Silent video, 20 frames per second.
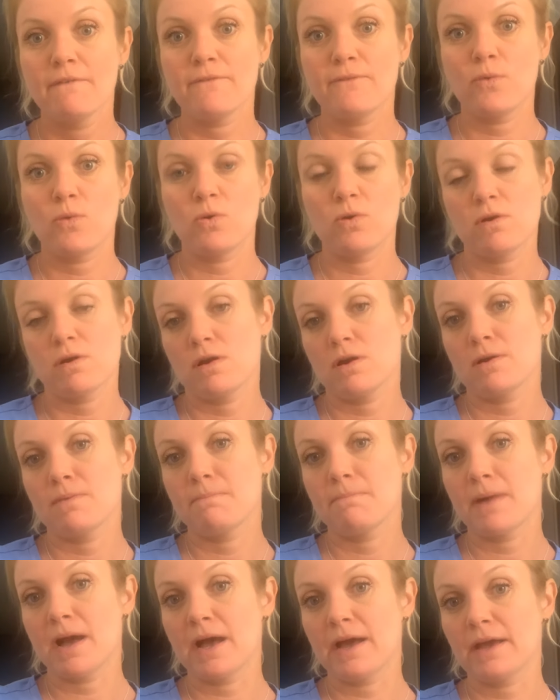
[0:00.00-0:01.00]
For
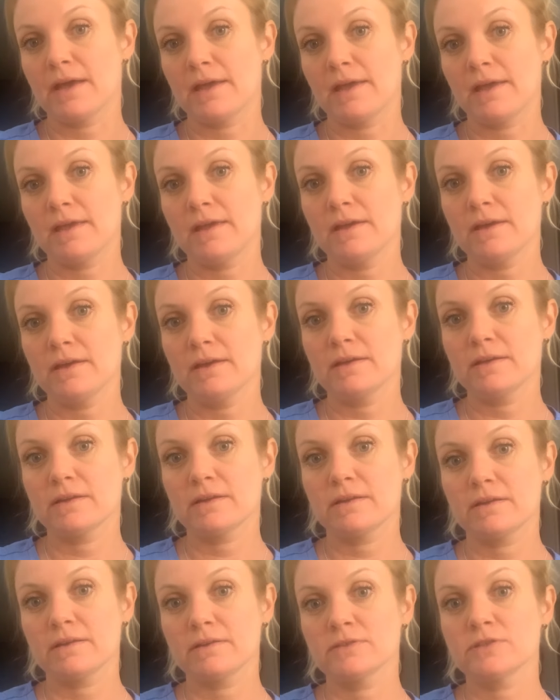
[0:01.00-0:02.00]
my
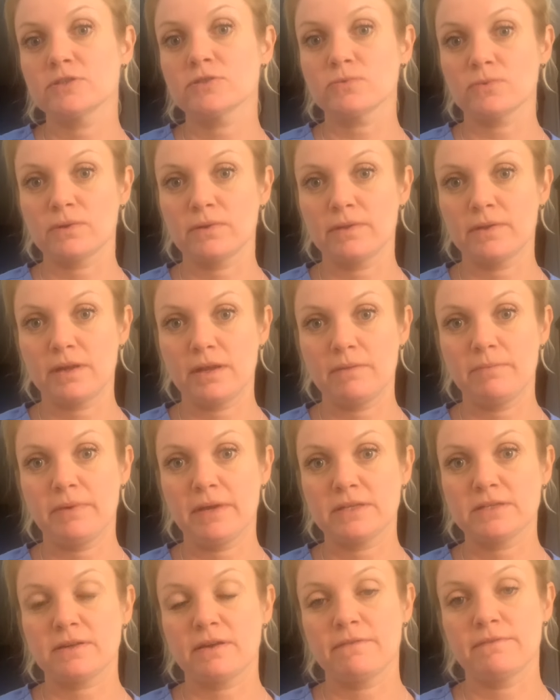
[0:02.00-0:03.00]
disorder that I
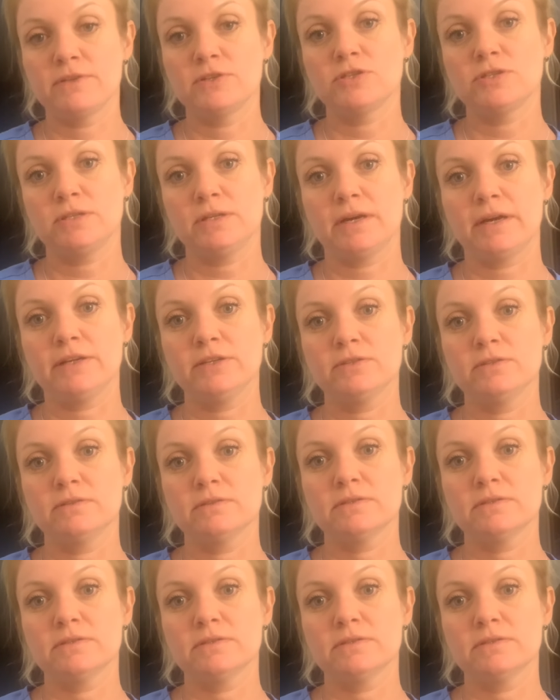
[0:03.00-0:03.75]
picked of the GI